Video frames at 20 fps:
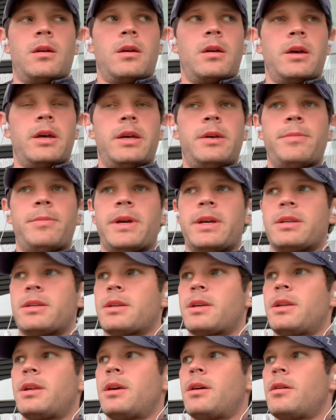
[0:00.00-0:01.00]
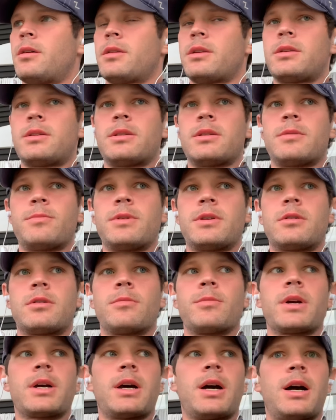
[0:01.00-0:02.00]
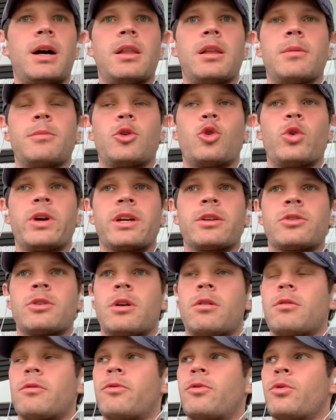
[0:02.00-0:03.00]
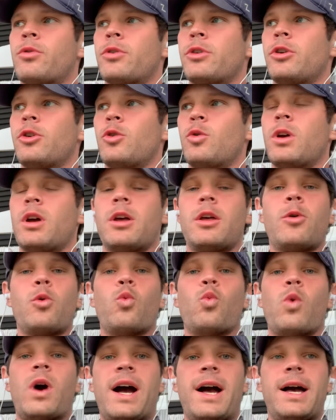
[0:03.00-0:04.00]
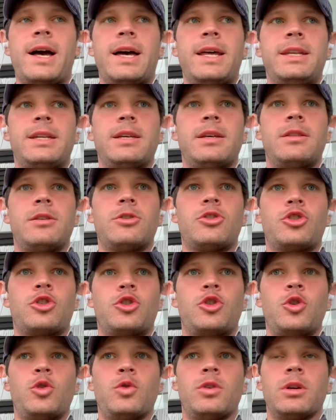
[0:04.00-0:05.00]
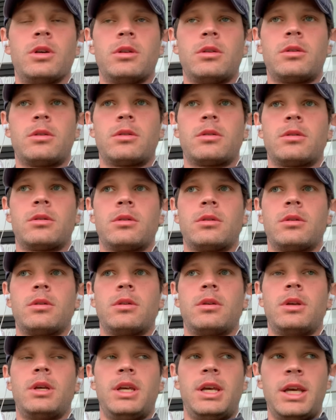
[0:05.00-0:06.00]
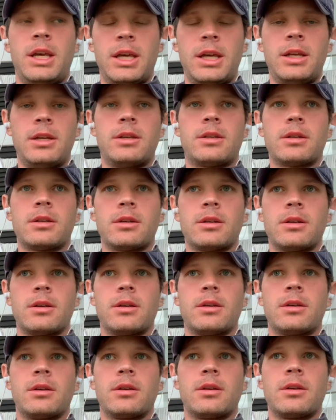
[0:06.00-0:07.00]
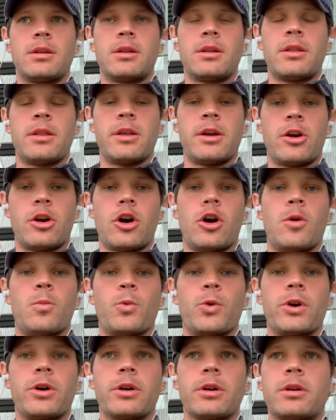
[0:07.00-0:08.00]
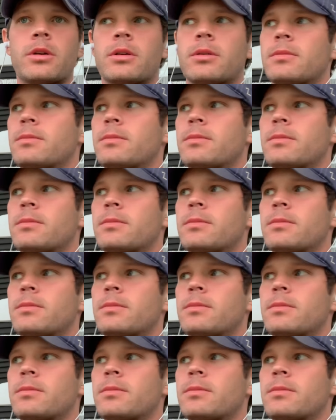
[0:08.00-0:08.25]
Hey, Banks Caddell, this is Mr. McCollum. Quick joke for you. Why did the student eat their homework?